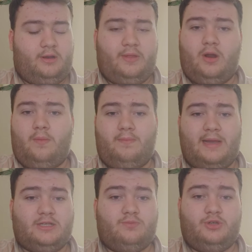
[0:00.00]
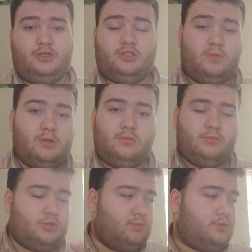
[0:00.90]
They're not mass produced. Some
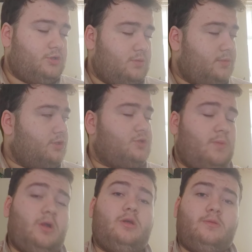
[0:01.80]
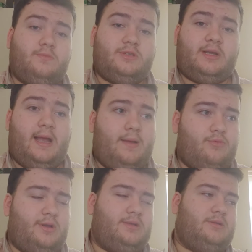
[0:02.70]
of the smaller cigar
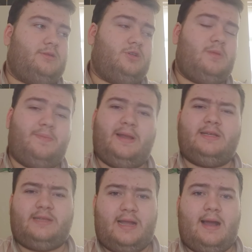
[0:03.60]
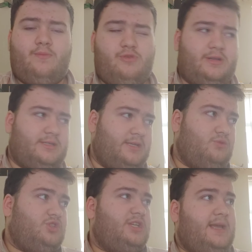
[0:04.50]
brands, some of the bigger cigar brands that
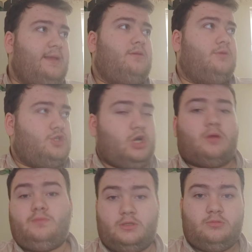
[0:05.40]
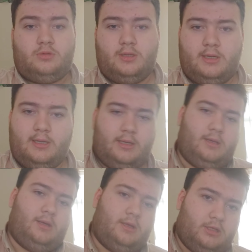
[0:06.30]
you see in shops,
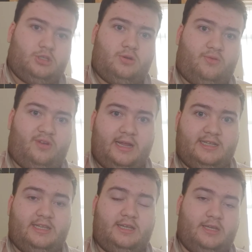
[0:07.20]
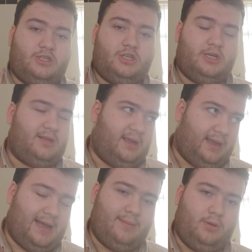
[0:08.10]
stuff like Signature,
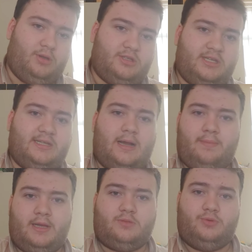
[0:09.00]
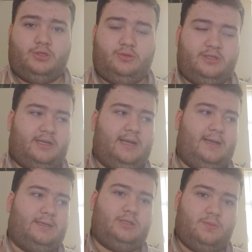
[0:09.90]
like Hamlet's, these are mass produced
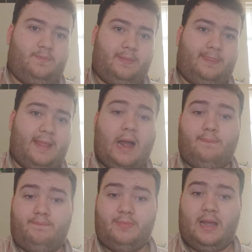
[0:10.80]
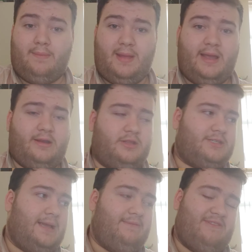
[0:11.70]
cigars that are made in the
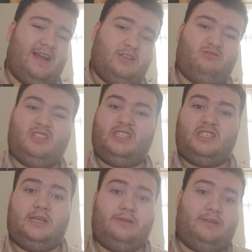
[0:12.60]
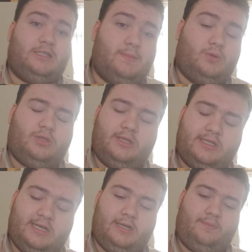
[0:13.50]
same factories as cigarettes most of the
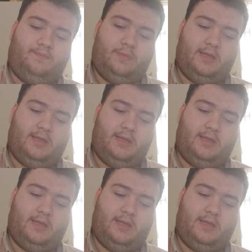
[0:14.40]
time.